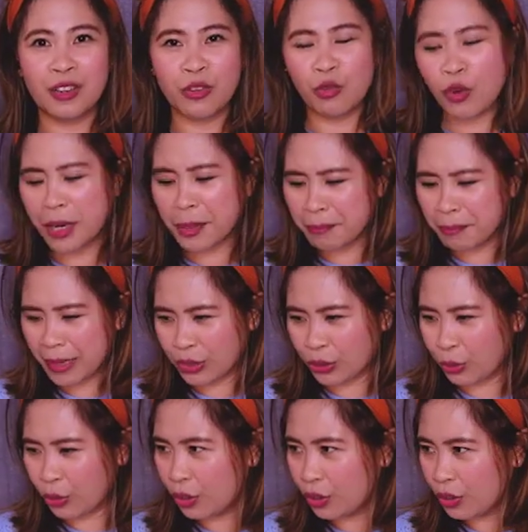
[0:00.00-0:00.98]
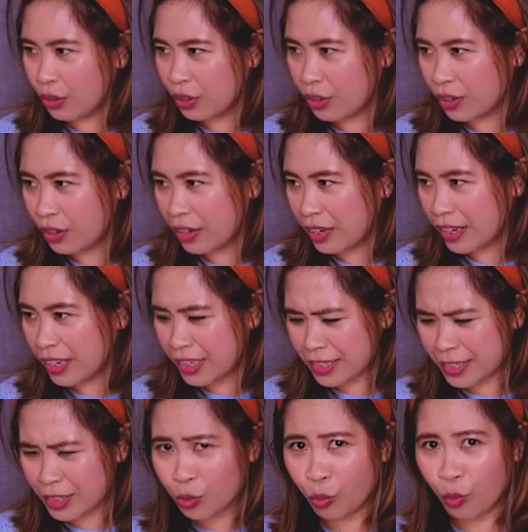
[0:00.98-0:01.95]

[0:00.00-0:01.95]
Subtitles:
Warm ba to? Is it